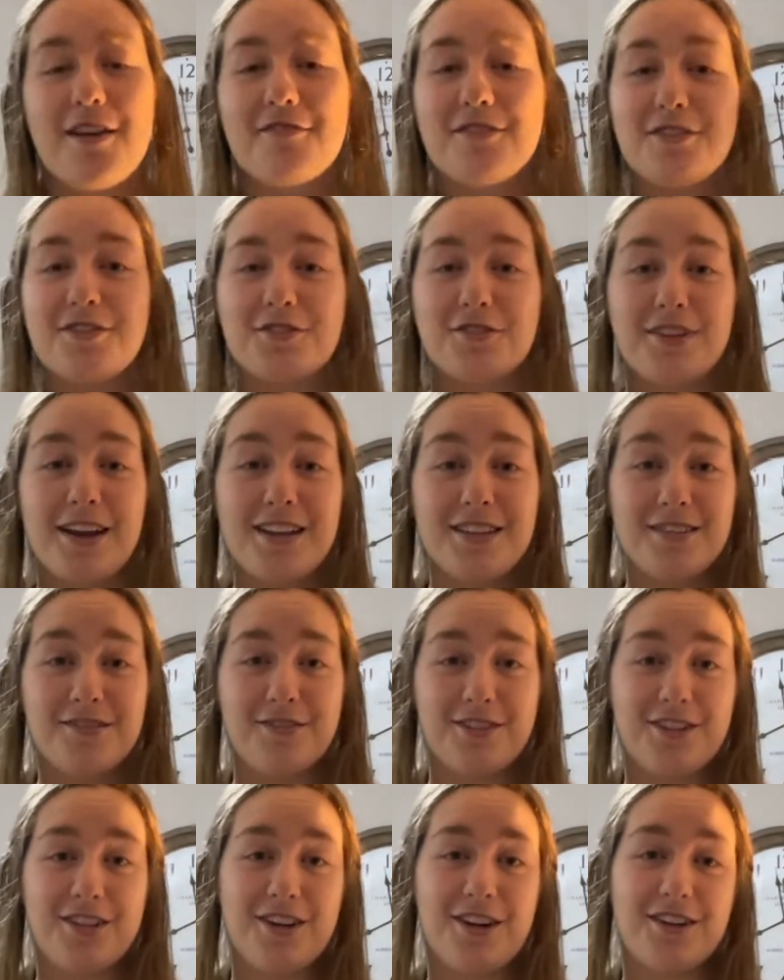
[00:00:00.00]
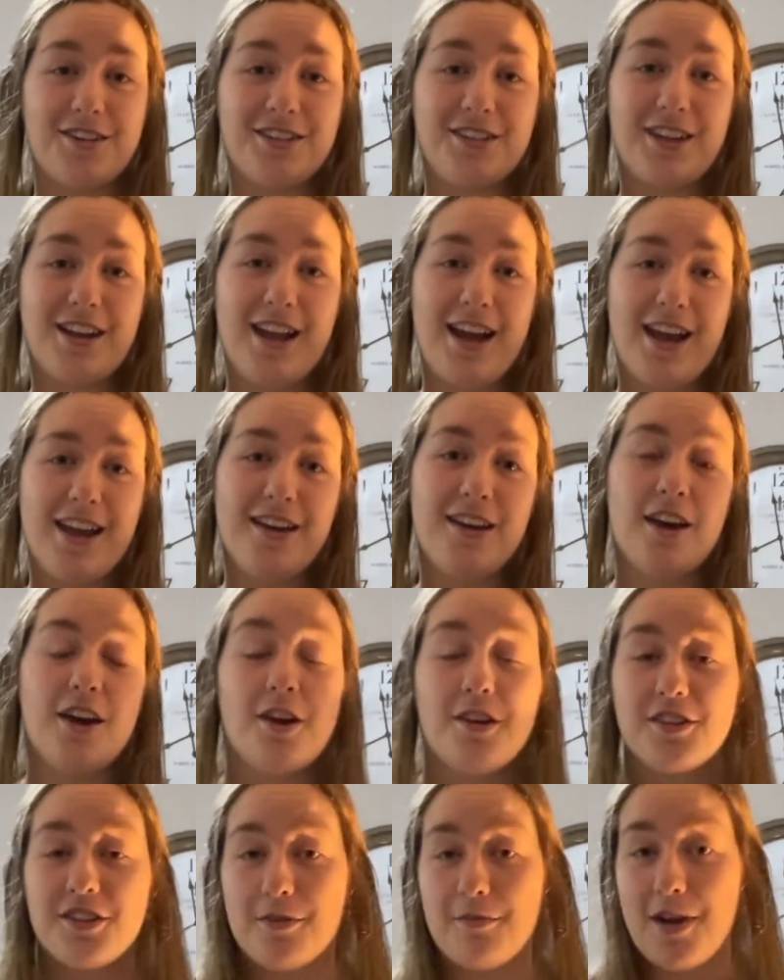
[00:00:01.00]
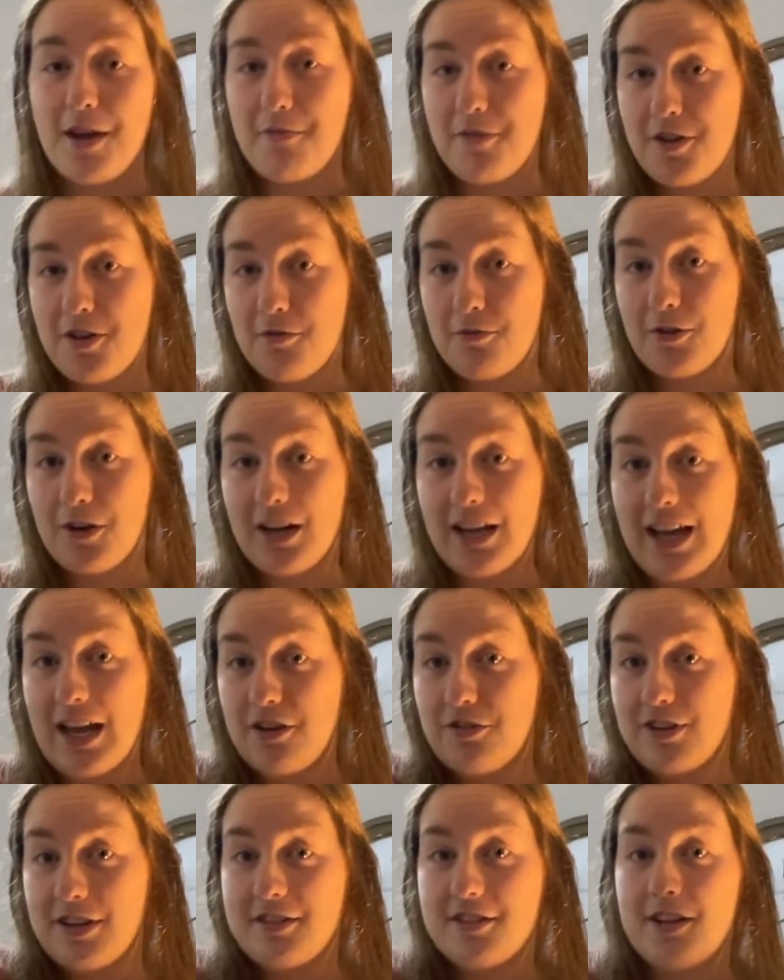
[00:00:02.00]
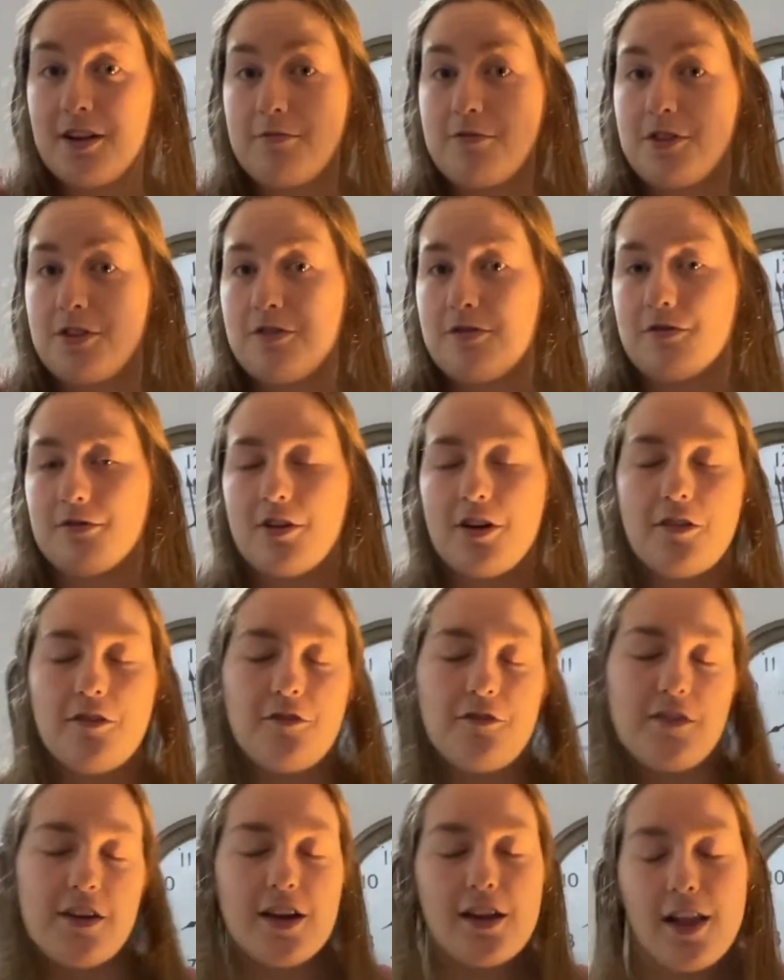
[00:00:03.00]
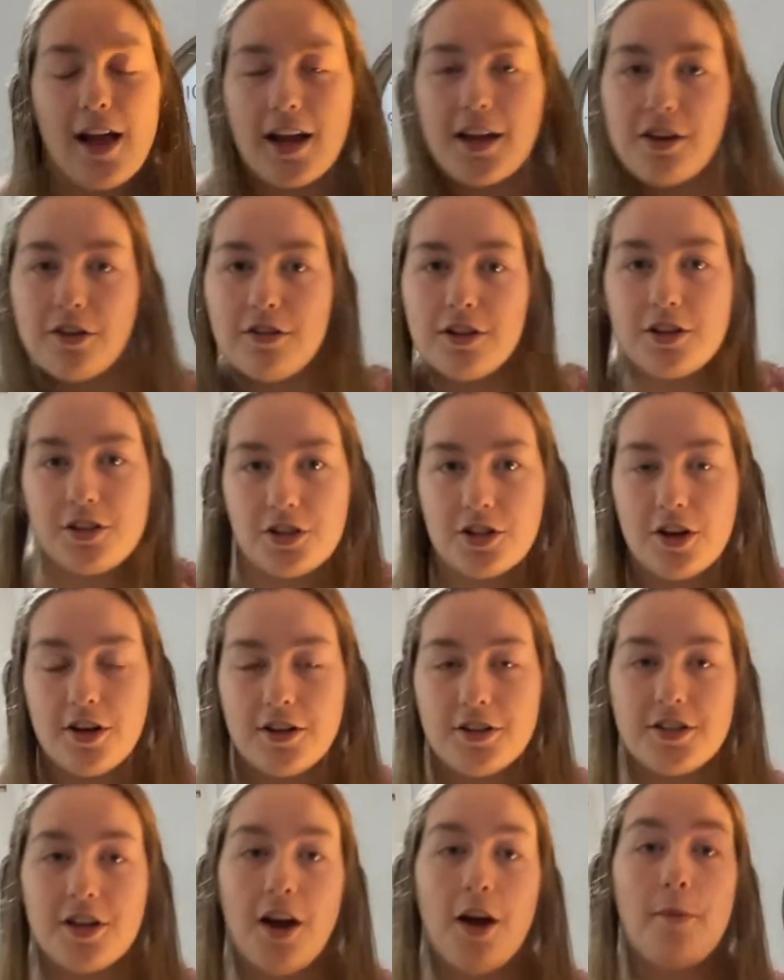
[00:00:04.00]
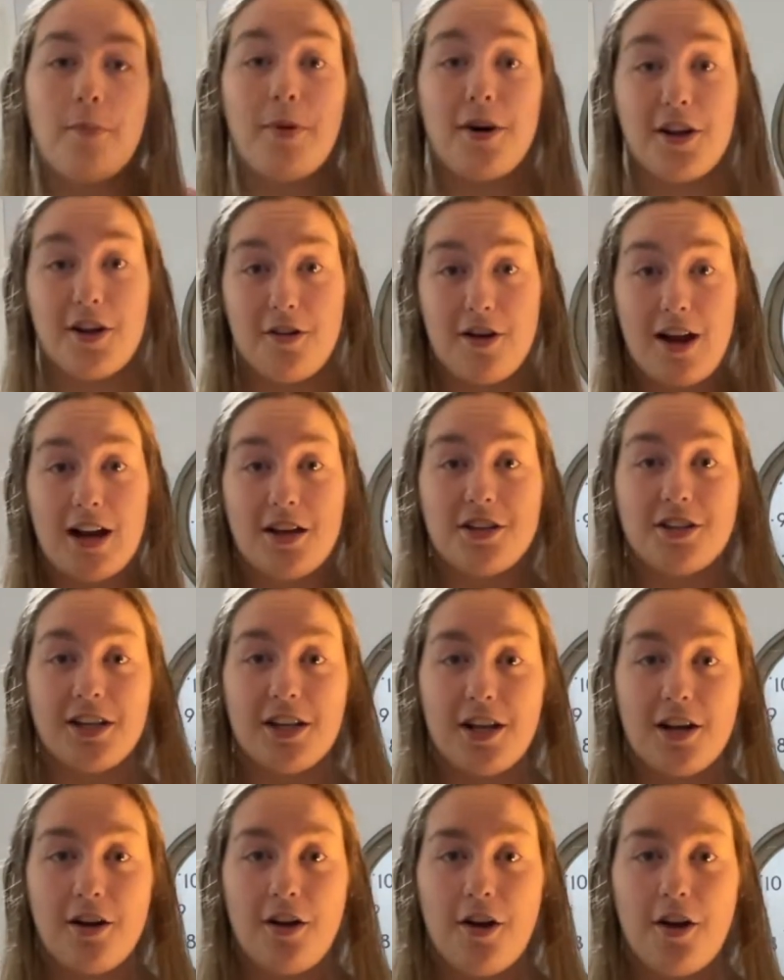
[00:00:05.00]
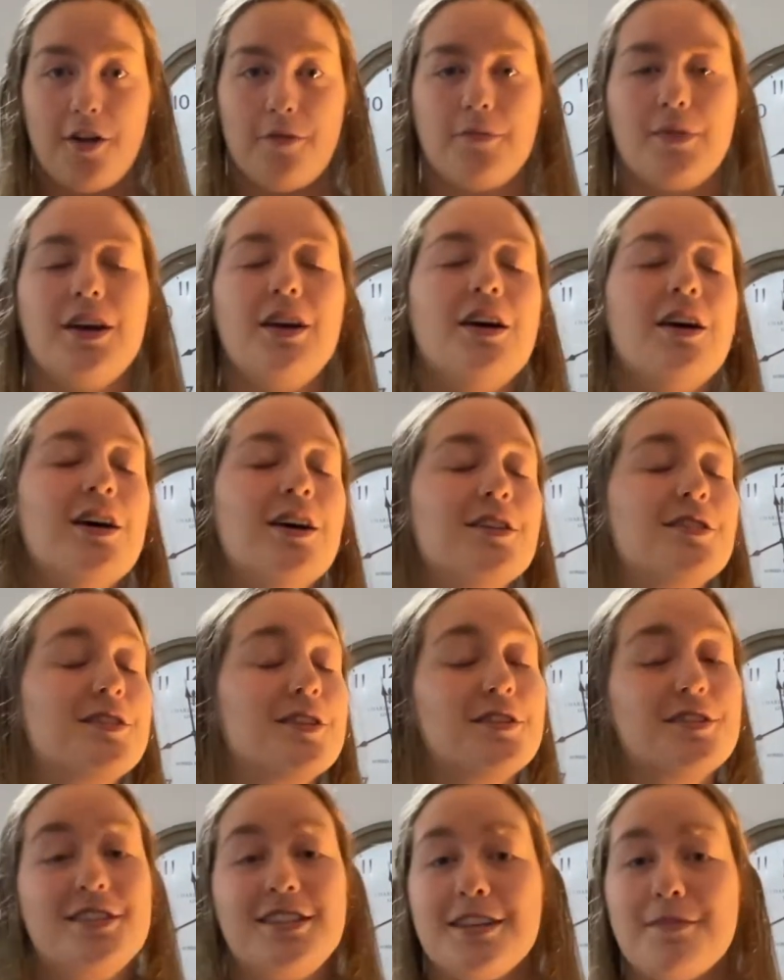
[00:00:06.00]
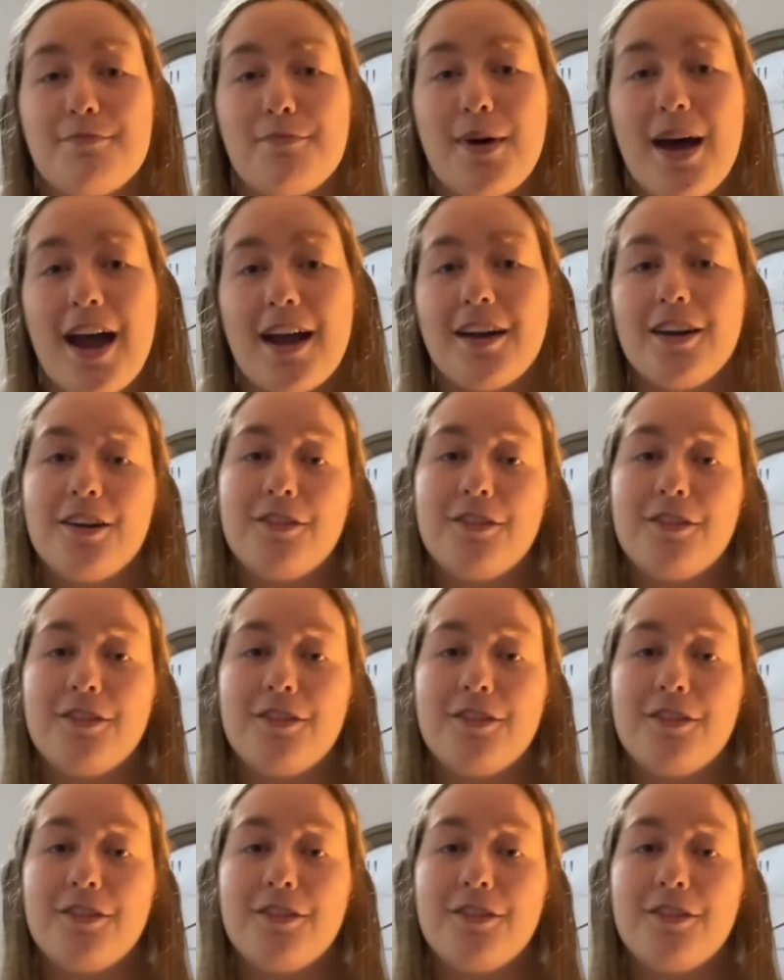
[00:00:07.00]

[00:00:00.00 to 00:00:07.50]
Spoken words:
even dressed for church today. So maybe you want to get dressed up too. Feel like you're at church, but you're actually at home. So sit back,